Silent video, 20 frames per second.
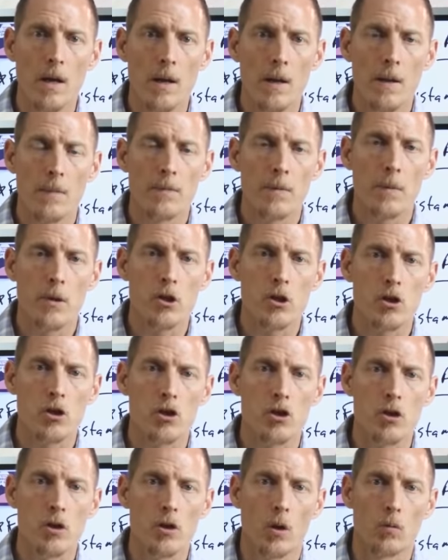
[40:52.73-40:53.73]
that you're
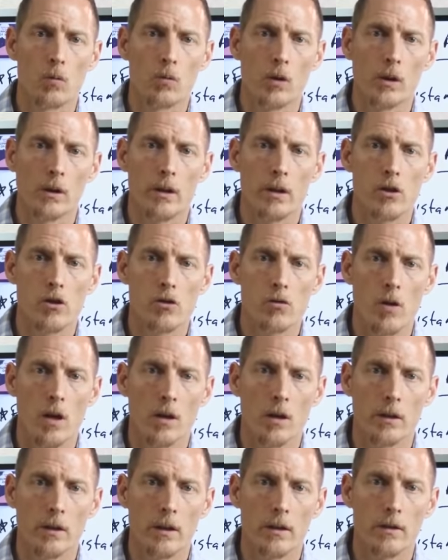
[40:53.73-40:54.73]
still really
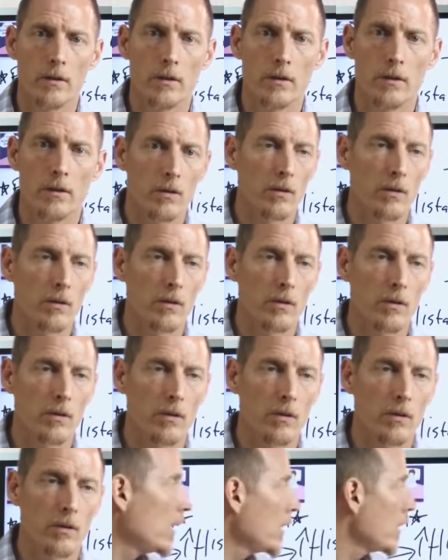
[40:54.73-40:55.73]
struggling to sleep.
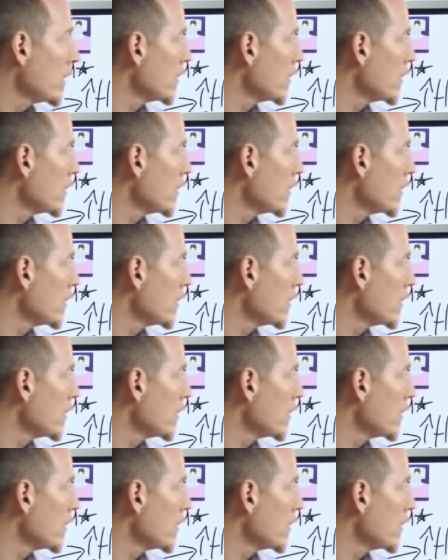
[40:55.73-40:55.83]
You